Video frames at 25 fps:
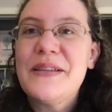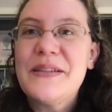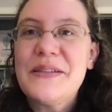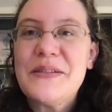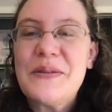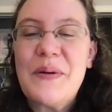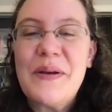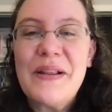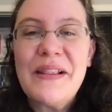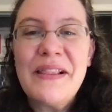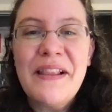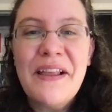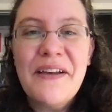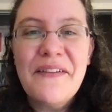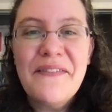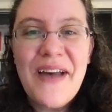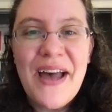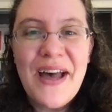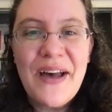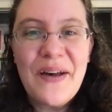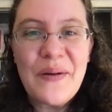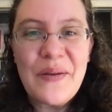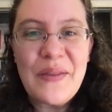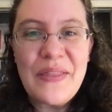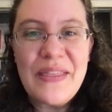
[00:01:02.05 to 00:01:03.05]
So I love
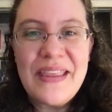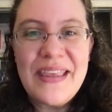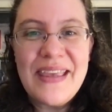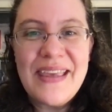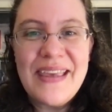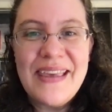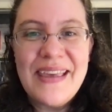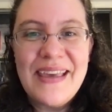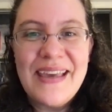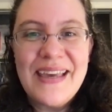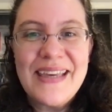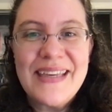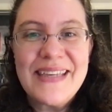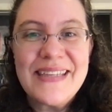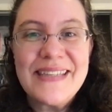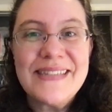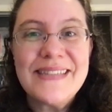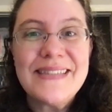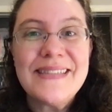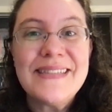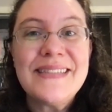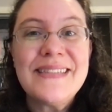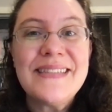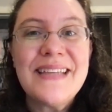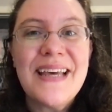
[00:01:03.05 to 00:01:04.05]
how the
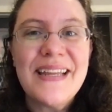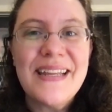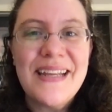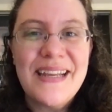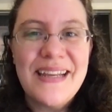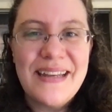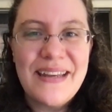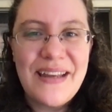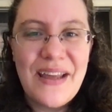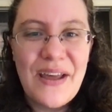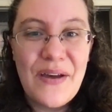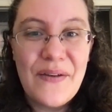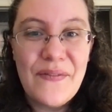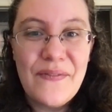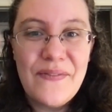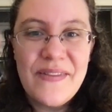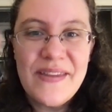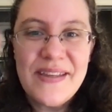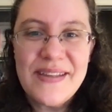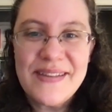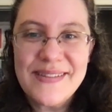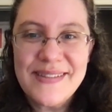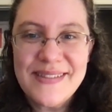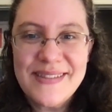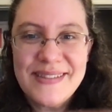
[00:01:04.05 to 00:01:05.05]
setting of
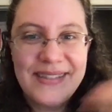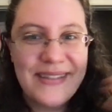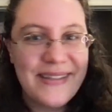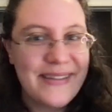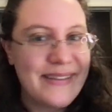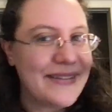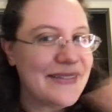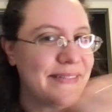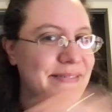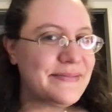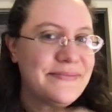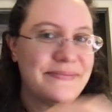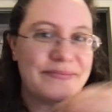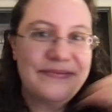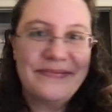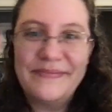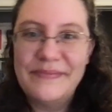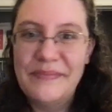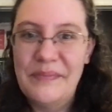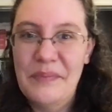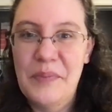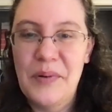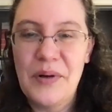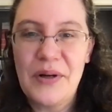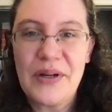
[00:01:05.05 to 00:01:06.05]
this
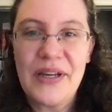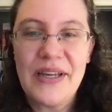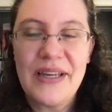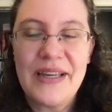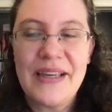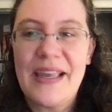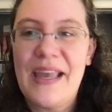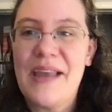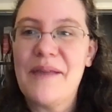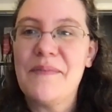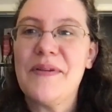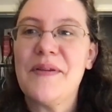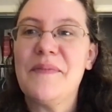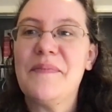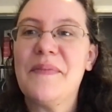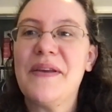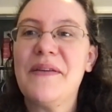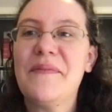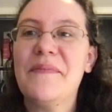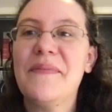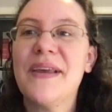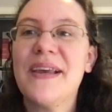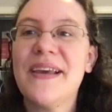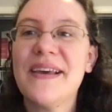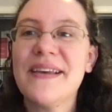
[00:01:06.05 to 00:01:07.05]
book came to be,
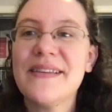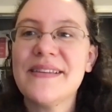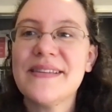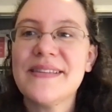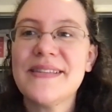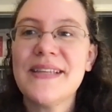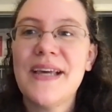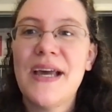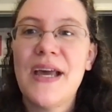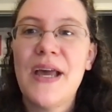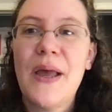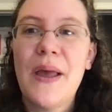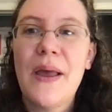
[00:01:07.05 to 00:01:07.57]
because